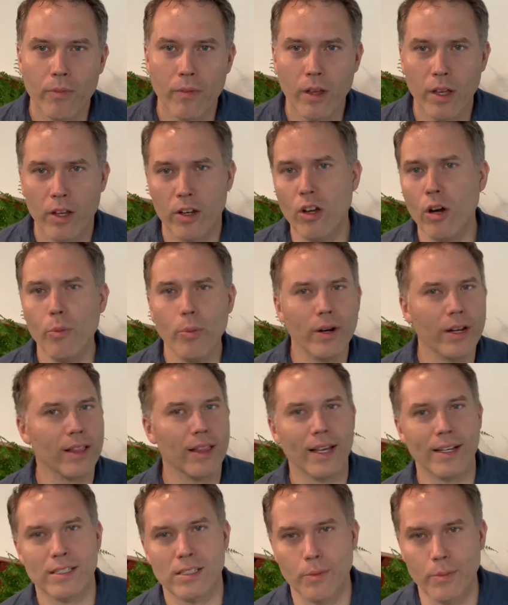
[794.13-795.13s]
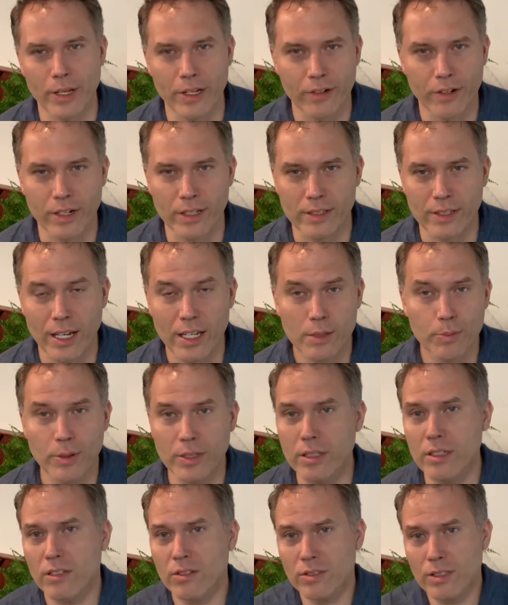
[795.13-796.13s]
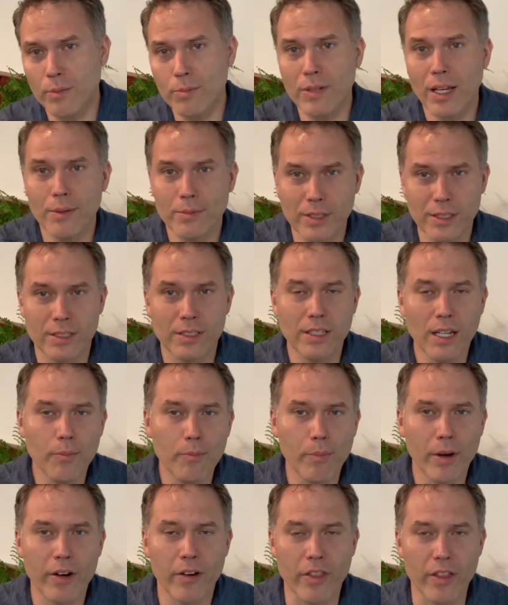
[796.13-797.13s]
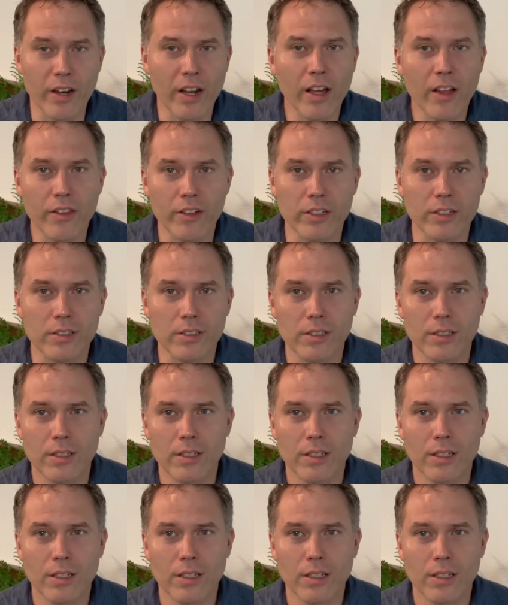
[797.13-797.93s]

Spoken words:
Nobody likes to be criticized, but sometimes it's done better than others.